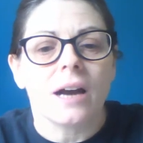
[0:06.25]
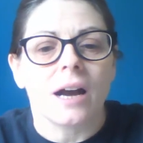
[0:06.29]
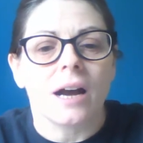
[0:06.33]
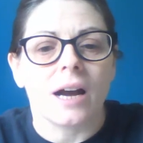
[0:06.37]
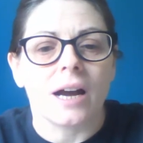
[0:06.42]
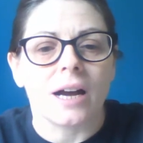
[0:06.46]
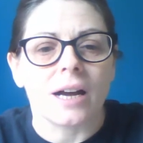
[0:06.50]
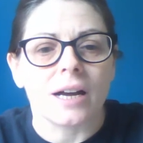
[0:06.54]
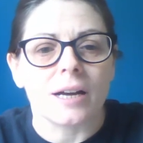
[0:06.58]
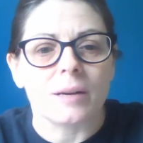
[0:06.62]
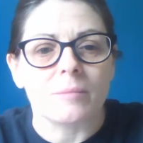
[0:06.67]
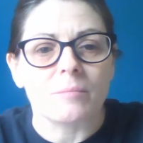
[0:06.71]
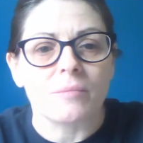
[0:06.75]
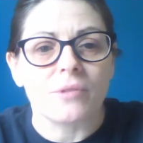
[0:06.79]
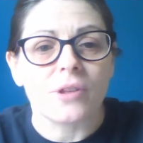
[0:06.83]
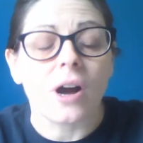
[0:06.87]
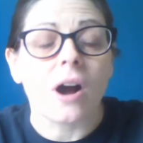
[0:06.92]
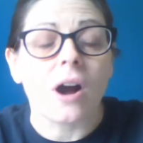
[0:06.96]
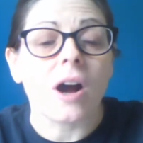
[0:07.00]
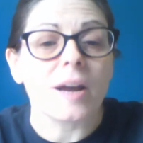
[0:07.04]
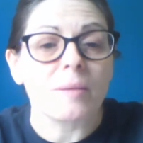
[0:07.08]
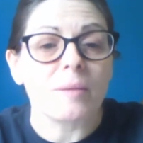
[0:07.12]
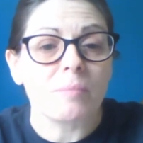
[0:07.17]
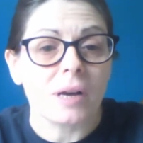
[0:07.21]
that
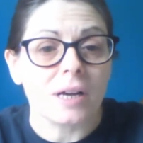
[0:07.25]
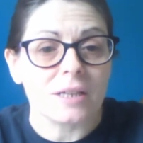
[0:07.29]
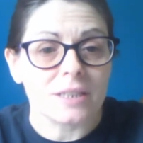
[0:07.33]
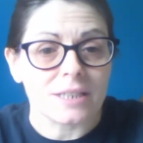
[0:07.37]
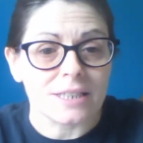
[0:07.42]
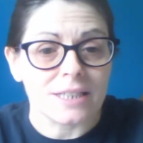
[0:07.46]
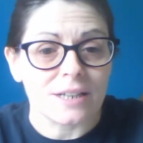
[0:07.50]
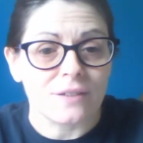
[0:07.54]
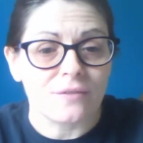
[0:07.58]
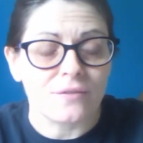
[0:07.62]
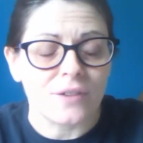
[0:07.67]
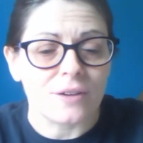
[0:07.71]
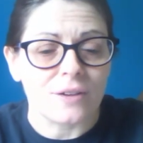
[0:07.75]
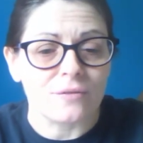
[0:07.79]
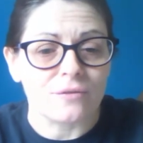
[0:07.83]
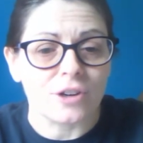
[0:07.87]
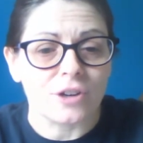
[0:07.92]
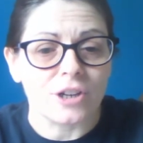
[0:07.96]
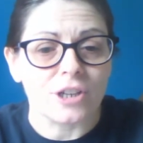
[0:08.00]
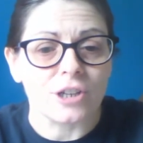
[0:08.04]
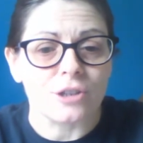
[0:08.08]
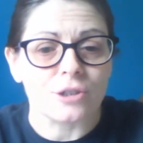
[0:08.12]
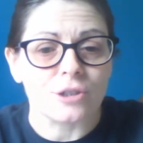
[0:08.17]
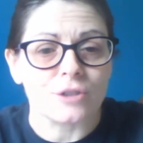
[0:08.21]
I personally have found
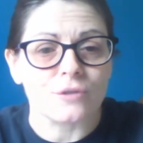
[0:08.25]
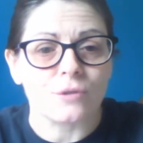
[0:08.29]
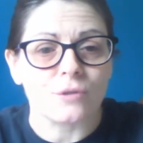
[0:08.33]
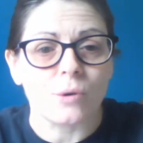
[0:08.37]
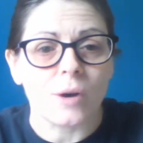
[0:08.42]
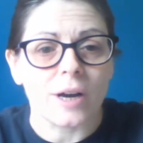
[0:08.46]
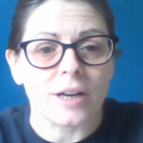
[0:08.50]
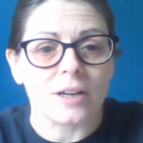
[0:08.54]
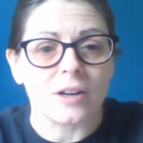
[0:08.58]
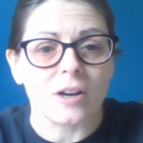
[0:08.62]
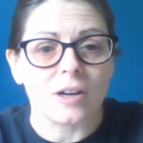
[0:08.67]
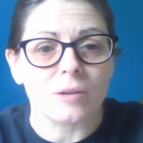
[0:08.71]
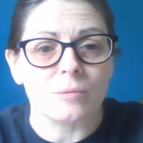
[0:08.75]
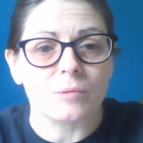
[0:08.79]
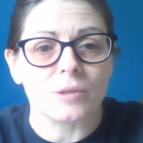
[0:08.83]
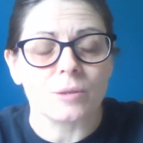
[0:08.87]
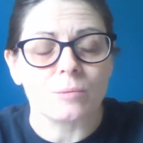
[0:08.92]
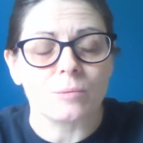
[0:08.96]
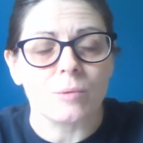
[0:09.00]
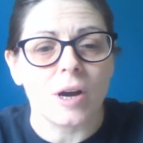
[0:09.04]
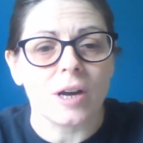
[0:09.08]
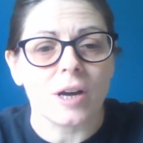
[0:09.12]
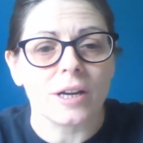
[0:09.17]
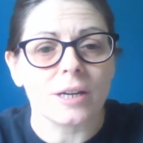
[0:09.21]
very useful, and I
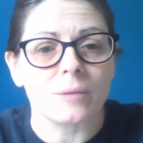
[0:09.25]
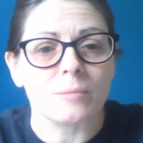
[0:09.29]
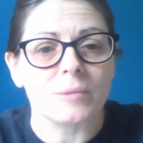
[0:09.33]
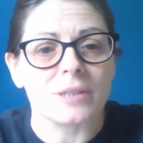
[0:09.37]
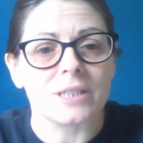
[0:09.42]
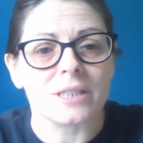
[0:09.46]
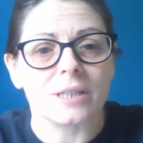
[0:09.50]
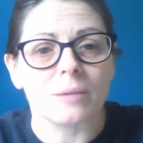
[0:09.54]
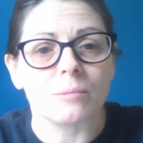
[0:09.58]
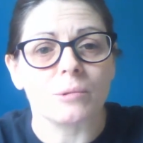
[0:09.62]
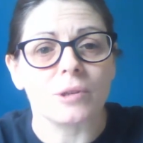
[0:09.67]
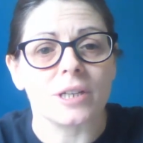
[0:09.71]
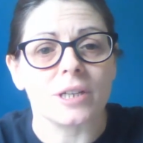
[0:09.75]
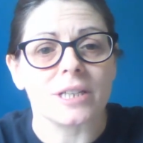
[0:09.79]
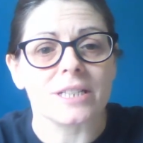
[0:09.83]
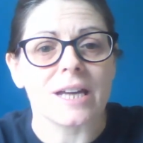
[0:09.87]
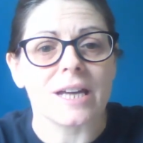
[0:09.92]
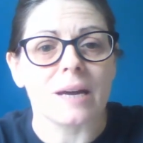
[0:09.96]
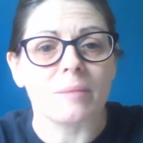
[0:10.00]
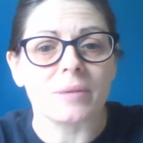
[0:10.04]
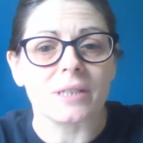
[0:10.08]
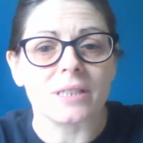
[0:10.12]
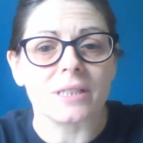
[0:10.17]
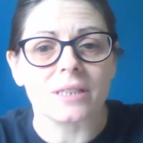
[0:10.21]
was working with someone on a
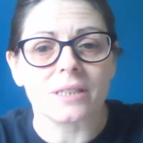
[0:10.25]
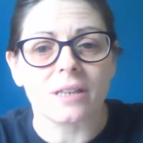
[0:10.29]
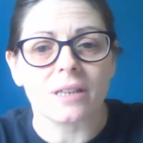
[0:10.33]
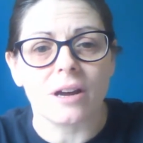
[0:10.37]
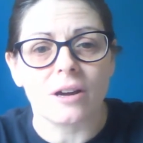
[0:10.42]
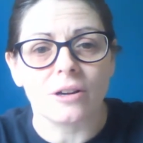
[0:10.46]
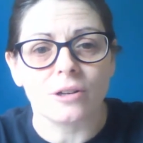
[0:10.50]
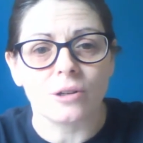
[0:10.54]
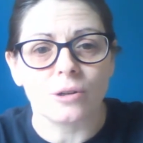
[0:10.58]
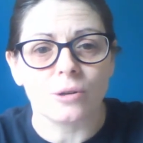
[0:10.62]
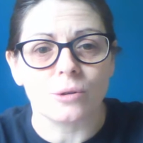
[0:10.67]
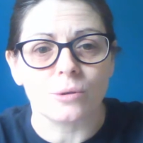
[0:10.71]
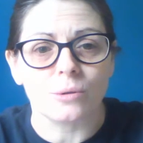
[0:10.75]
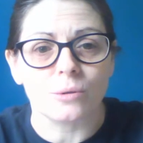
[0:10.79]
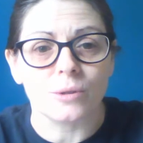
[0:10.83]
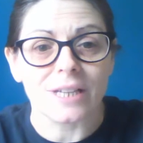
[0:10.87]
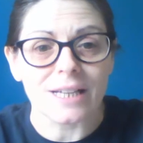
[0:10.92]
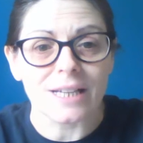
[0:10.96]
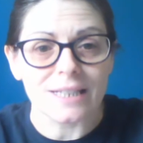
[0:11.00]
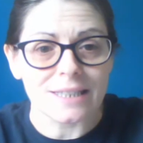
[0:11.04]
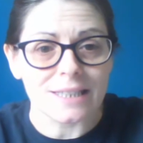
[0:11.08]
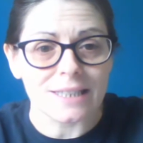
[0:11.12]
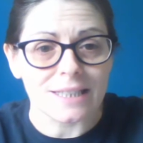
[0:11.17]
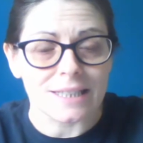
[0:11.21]
tapping circle
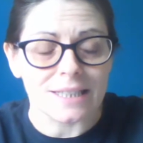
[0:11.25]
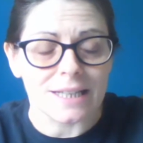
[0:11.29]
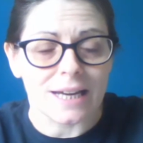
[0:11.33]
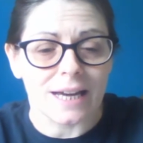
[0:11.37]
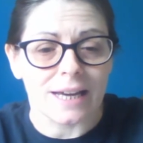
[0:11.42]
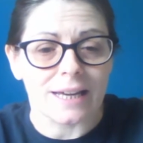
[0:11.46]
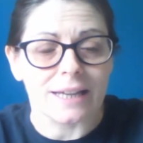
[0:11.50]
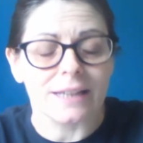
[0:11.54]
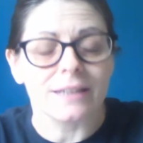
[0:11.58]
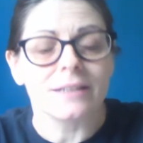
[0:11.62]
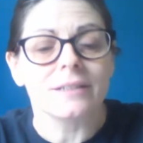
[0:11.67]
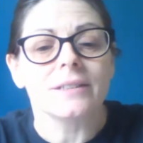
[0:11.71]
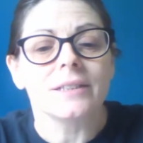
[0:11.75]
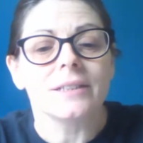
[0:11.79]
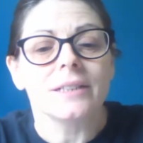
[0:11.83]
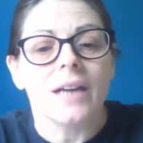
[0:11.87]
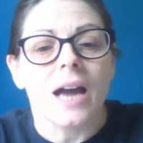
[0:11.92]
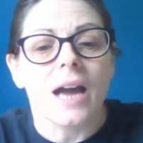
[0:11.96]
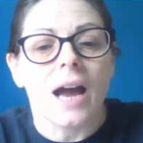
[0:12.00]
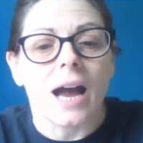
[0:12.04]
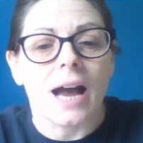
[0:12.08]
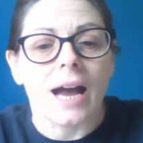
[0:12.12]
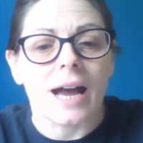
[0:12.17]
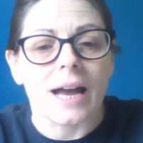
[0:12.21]
yesterday
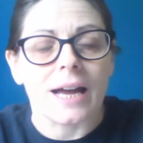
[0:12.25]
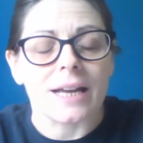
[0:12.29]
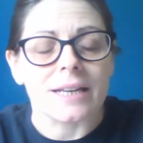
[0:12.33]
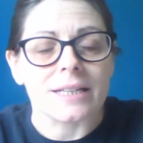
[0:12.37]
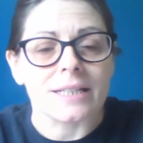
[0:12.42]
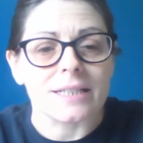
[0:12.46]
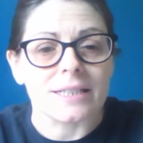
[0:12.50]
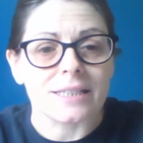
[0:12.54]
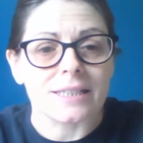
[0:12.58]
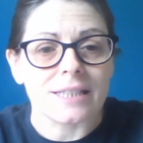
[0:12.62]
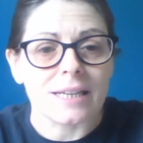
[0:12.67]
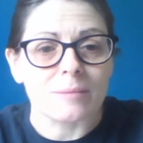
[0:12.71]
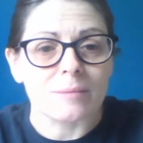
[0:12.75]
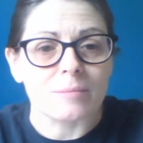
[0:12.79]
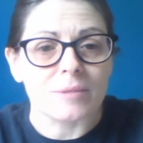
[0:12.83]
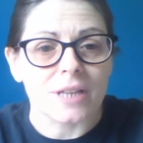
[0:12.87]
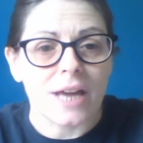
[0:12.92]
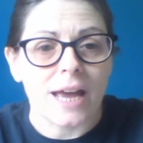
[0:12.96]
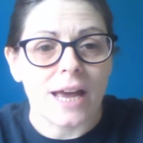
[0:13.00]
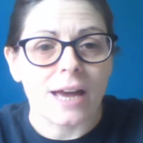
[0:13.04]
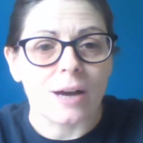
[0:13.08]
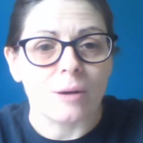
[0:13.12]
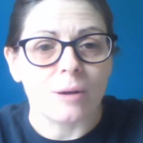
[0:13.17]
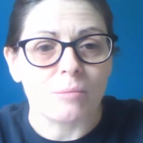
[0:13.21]
and it seemed
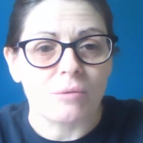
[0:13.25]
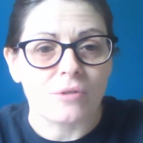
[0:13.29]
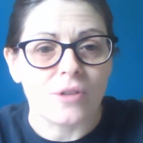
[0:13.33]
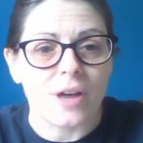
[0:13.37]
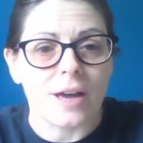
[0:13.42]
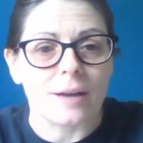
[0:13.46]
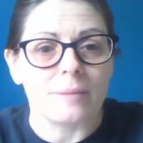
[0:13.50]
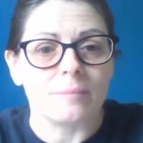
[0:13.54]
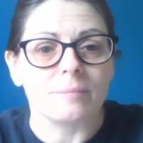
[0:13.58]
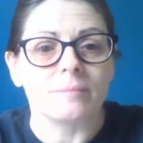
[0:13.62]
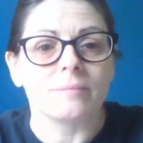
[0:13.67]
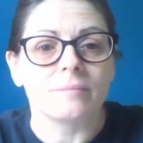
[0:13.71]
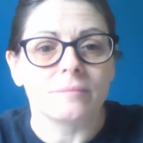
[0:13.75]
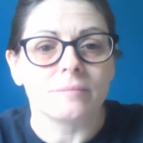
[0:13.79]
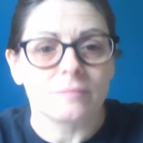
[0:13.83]
to help them